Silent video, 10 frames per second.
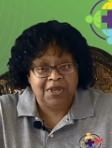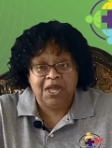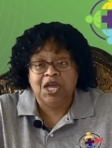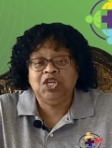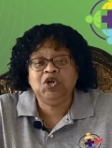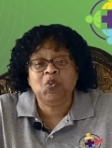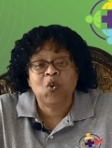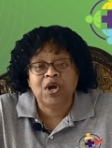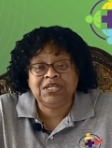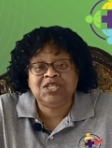you want
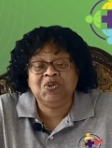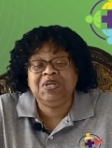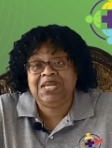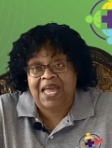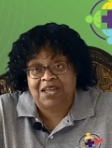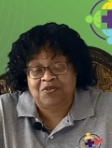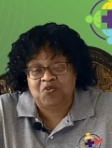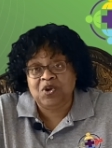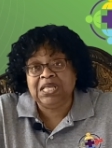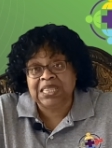to get
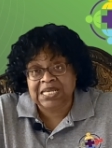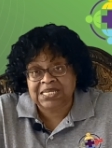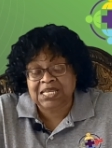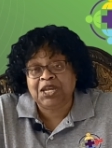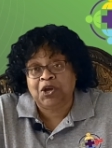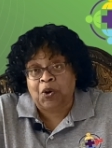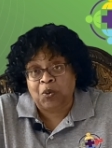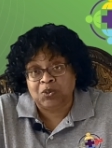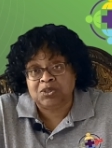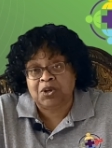realistic goals
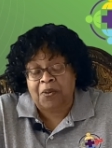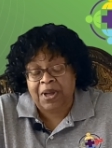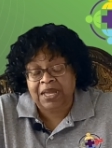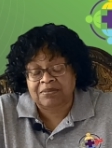going.